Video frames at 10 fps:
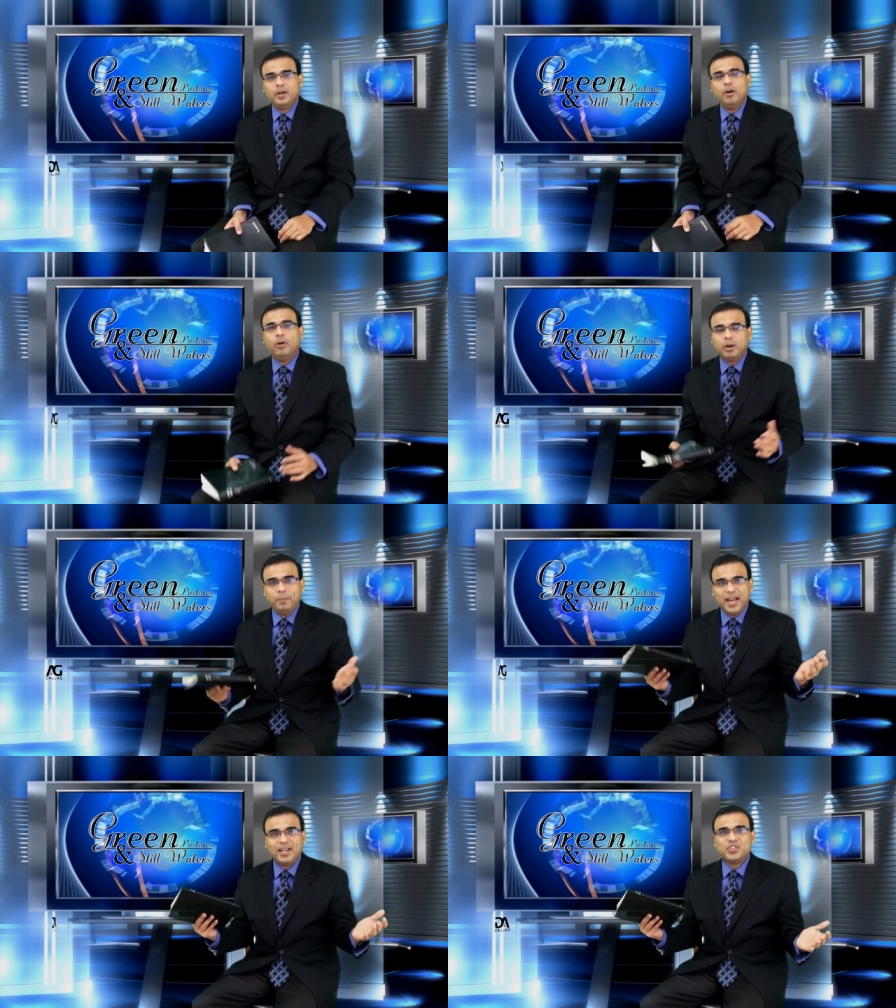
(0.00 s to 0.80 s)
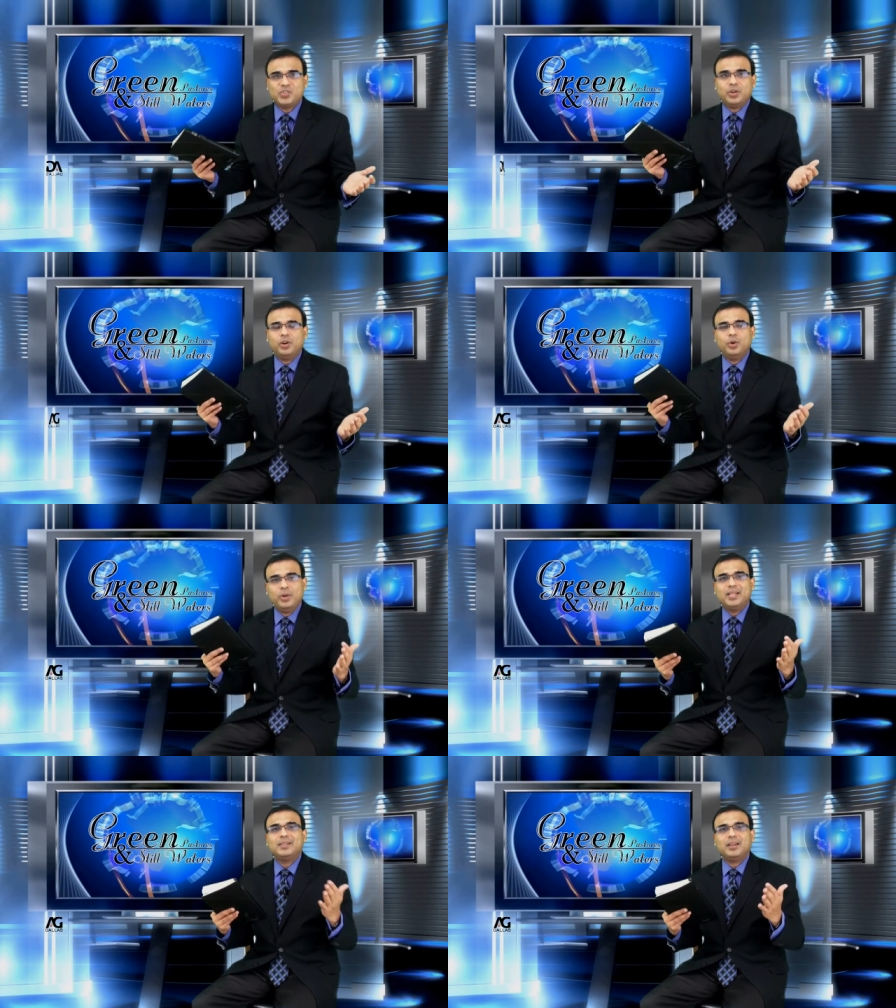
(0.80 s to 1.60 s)
or a pastor
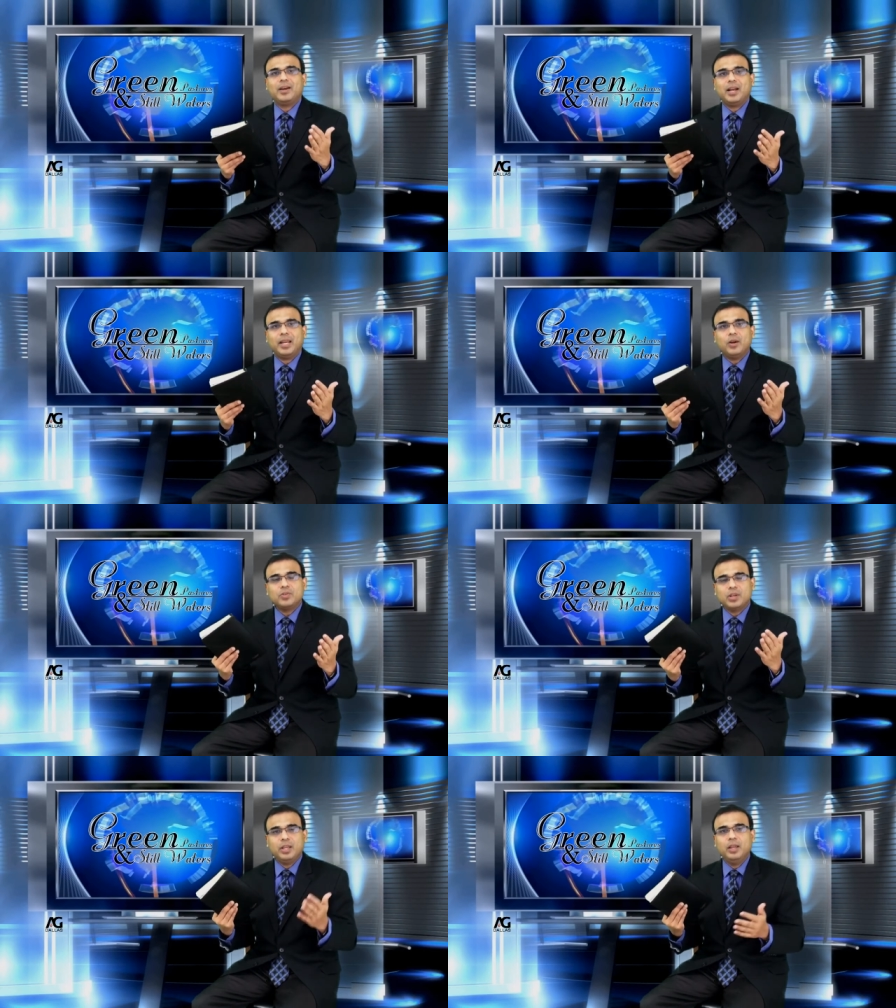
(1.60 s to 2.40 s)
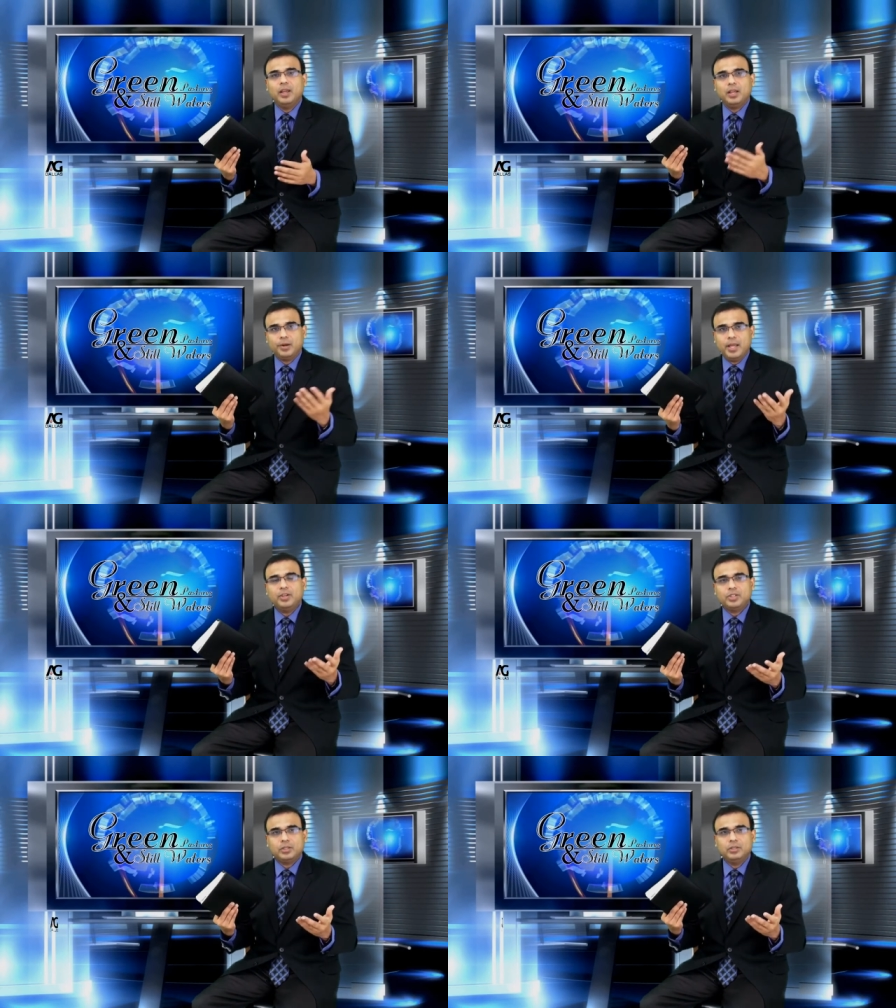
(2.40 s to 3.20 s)
who has a counseling
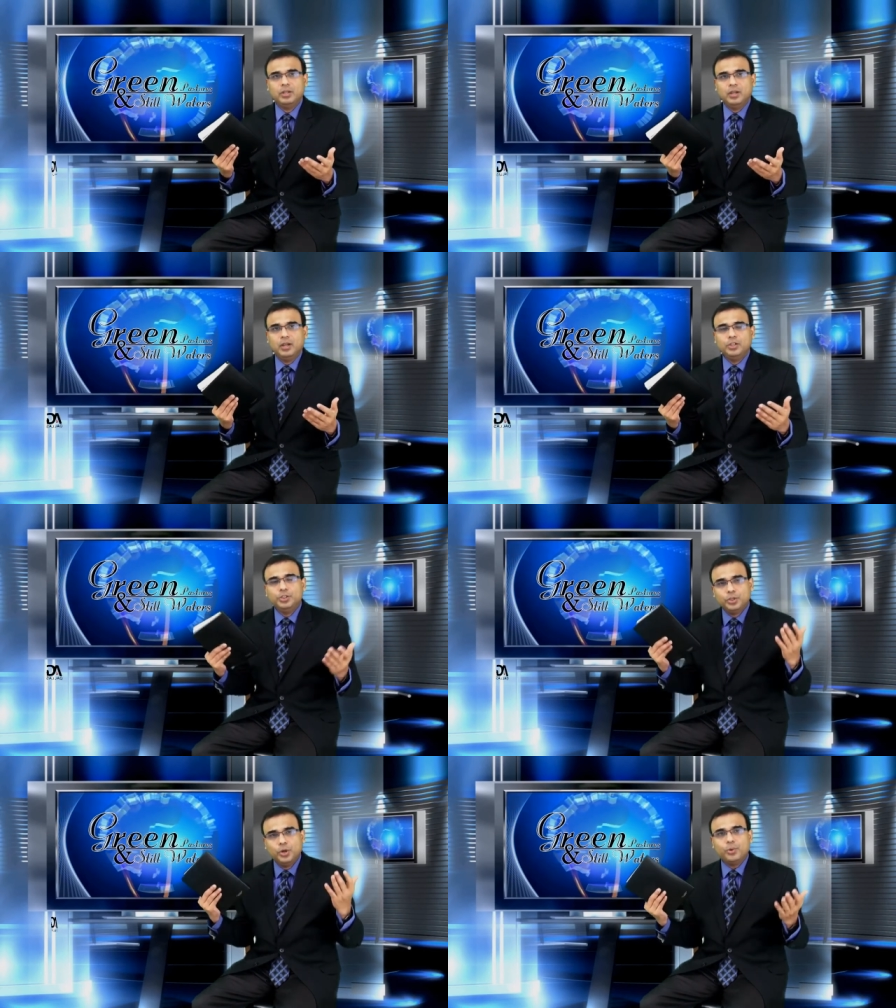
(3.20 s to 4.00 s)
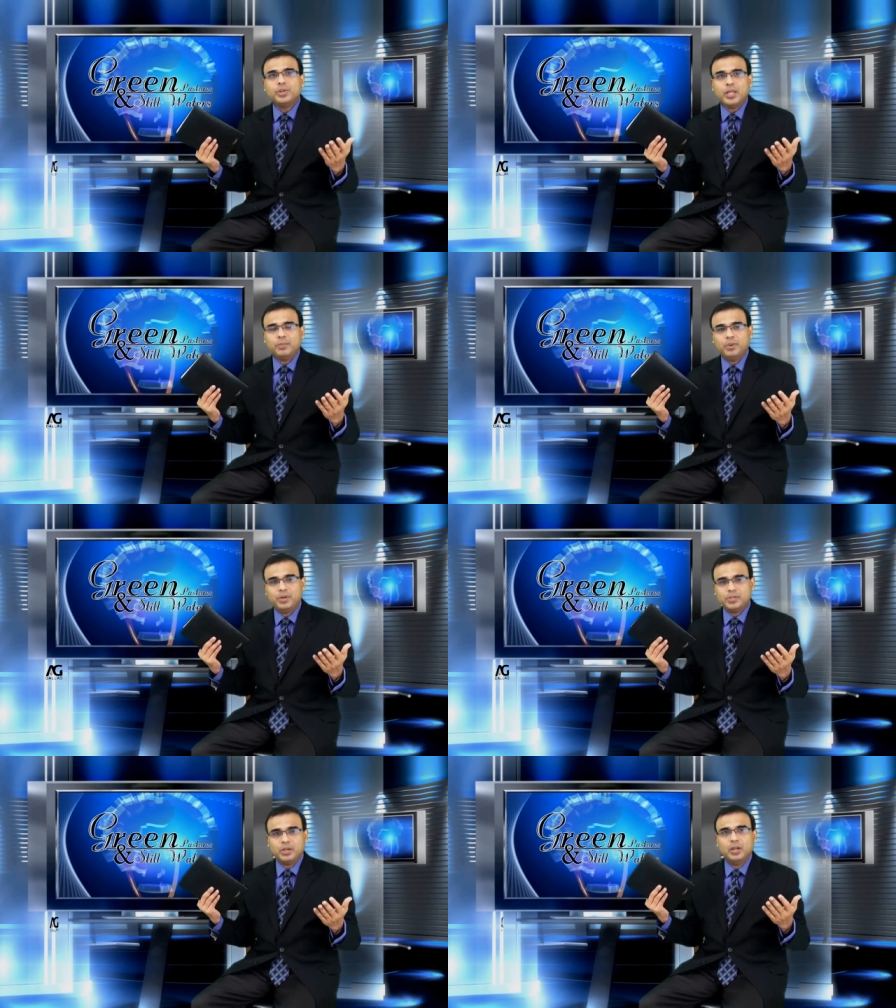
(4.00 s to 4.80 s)
credential. You go to that
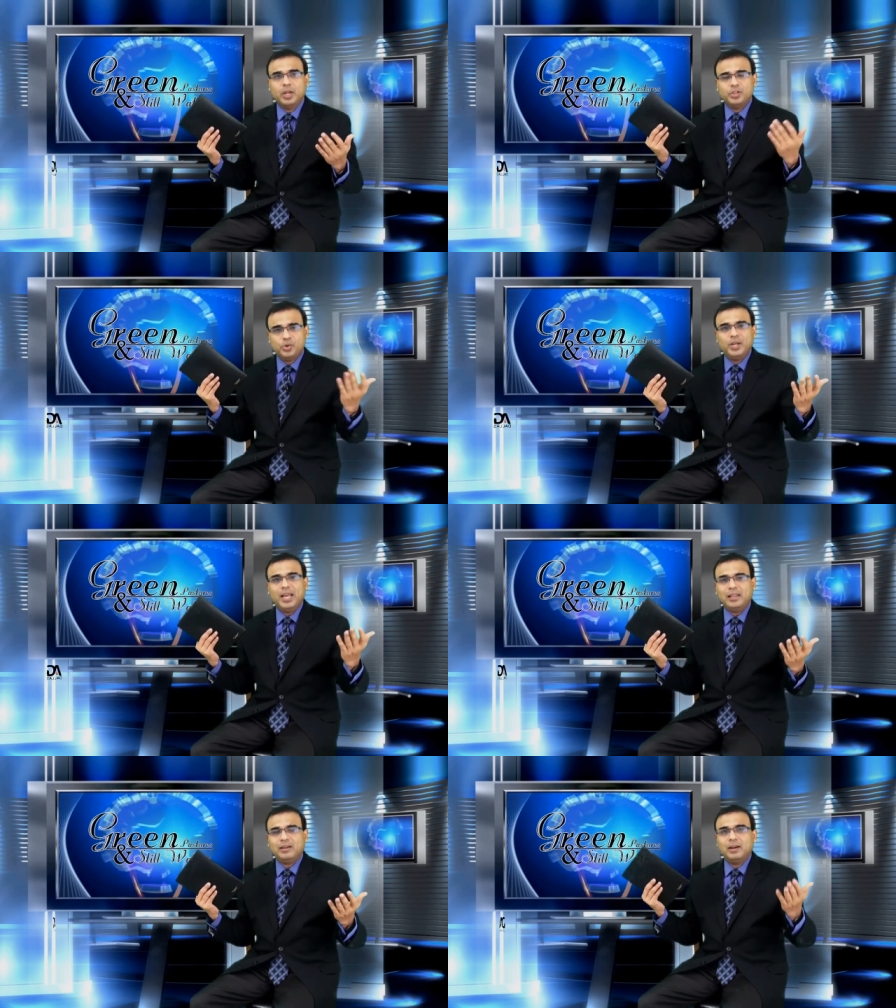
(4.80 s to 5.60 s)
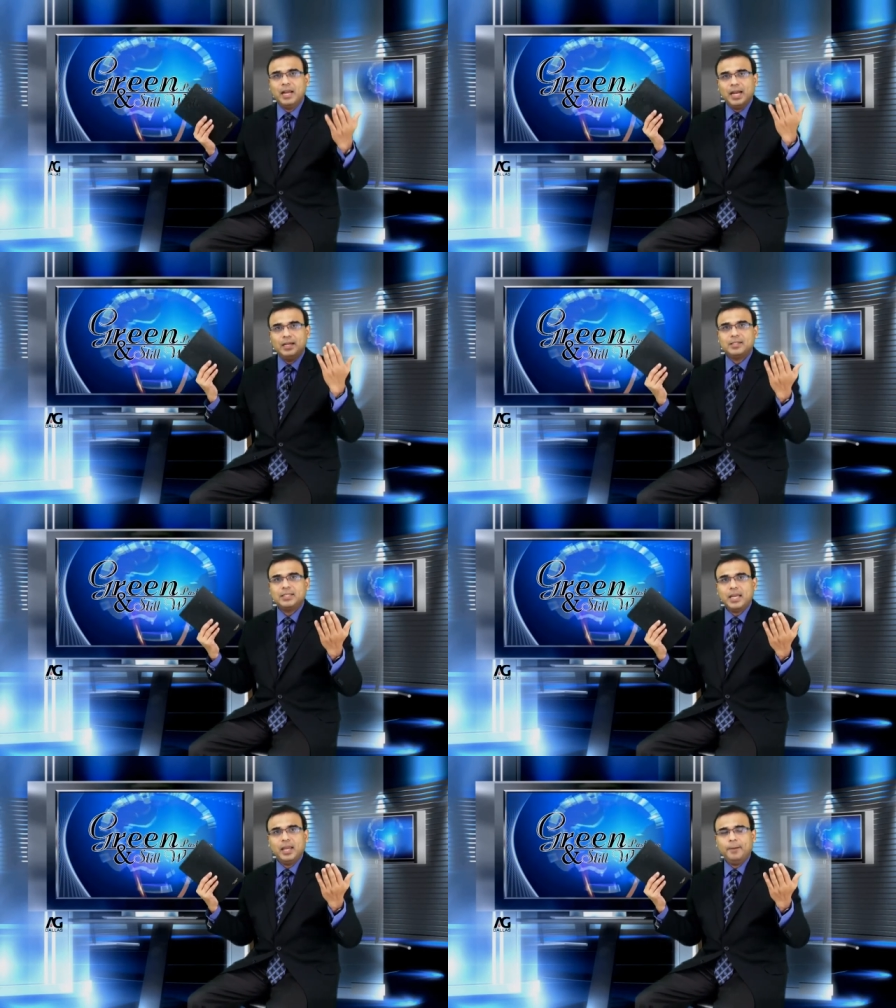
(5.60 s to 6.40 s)
person together and
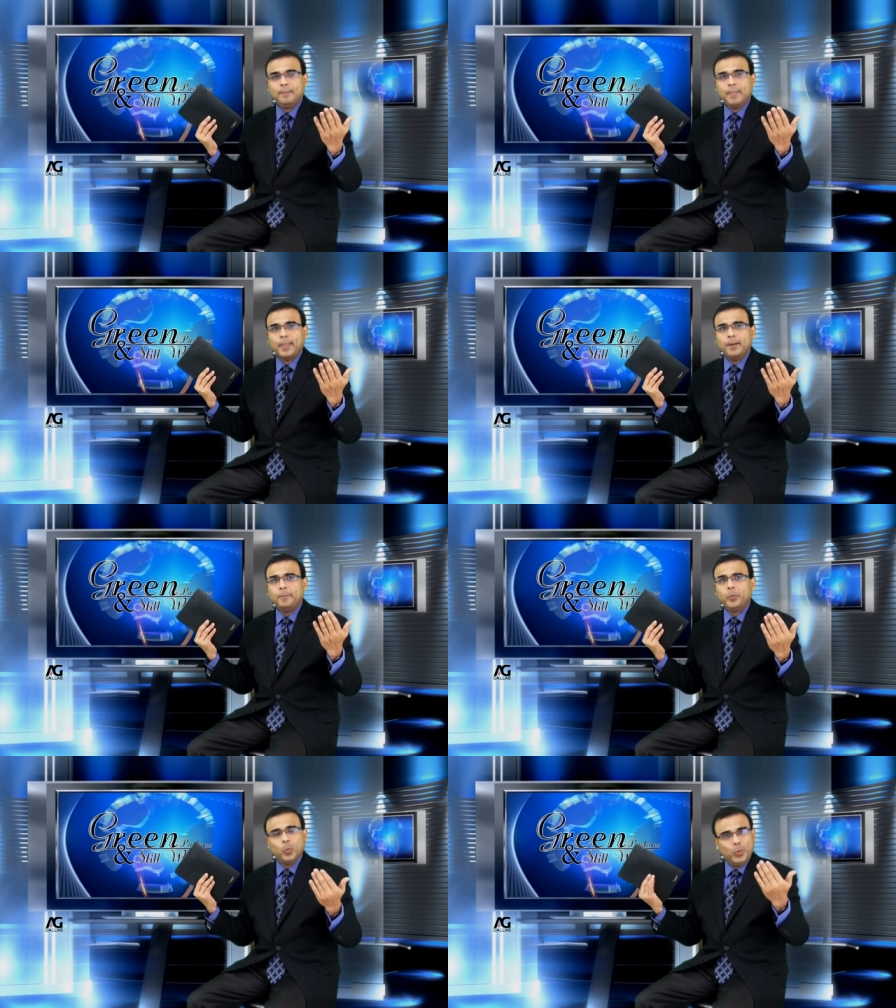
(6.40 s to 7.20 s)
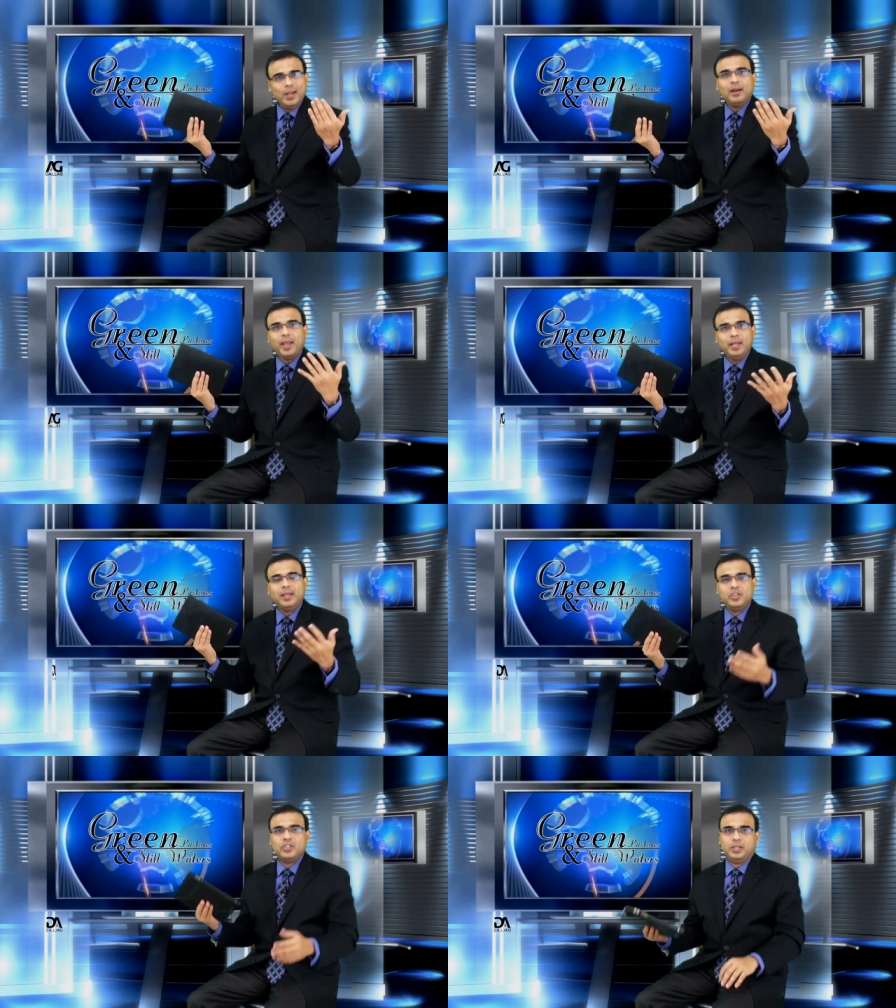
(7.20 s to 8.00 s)
say, We
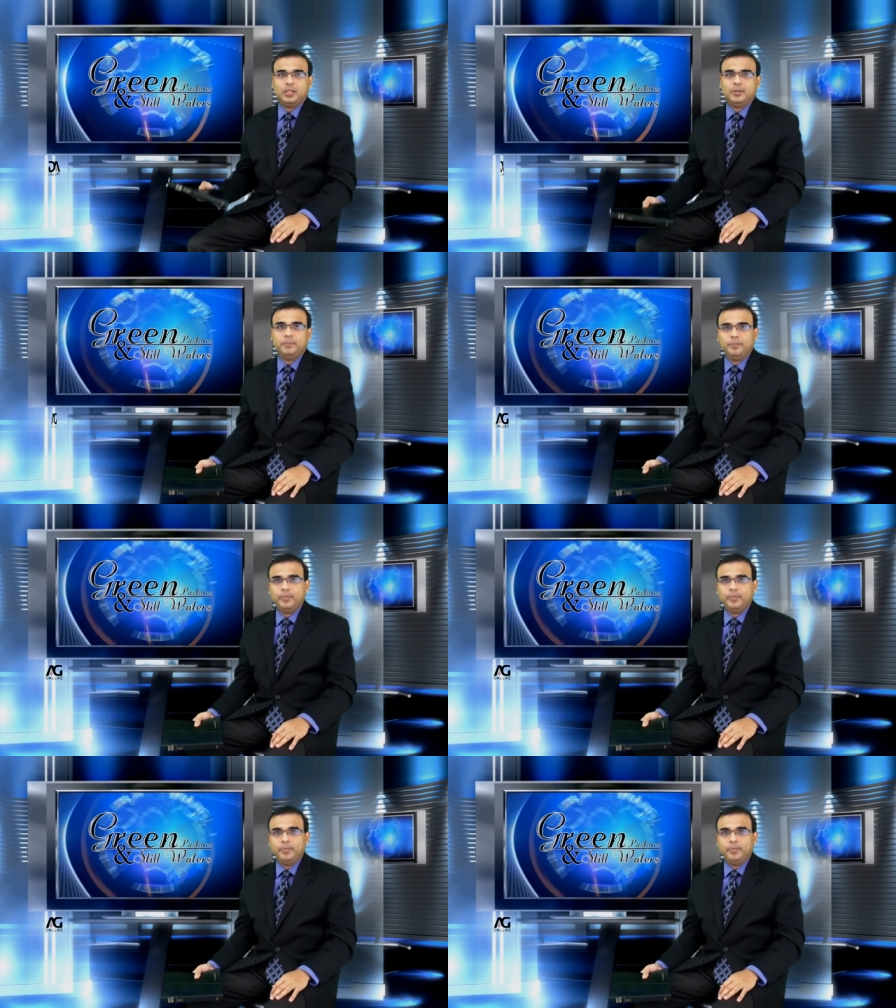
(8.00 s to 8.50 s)
like each other.